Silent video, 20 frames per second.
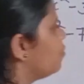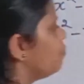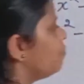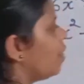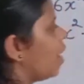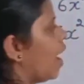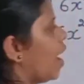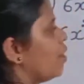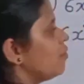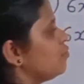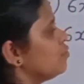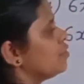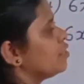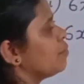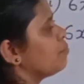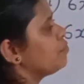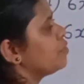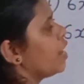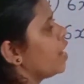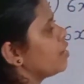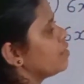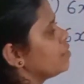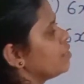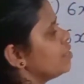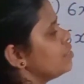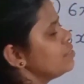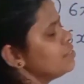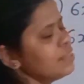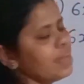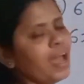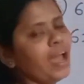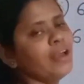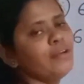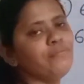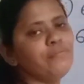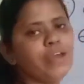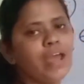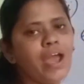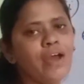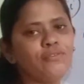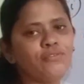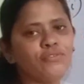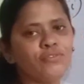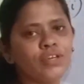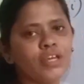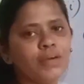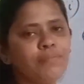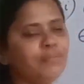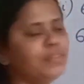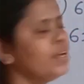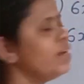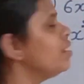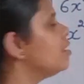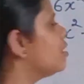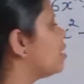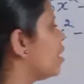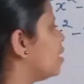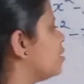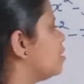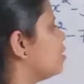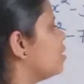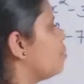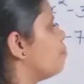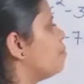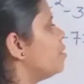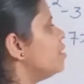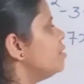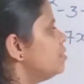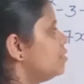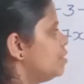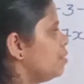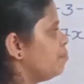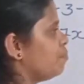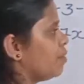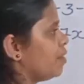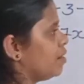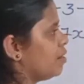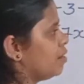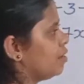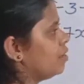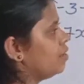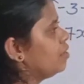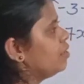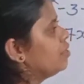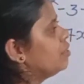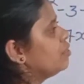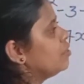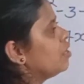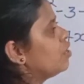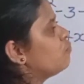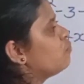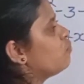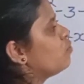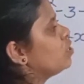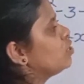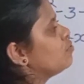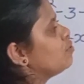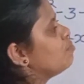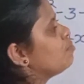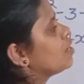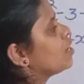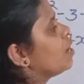We have to subtract this and we have to keep the greater number symbol. Therefore, it will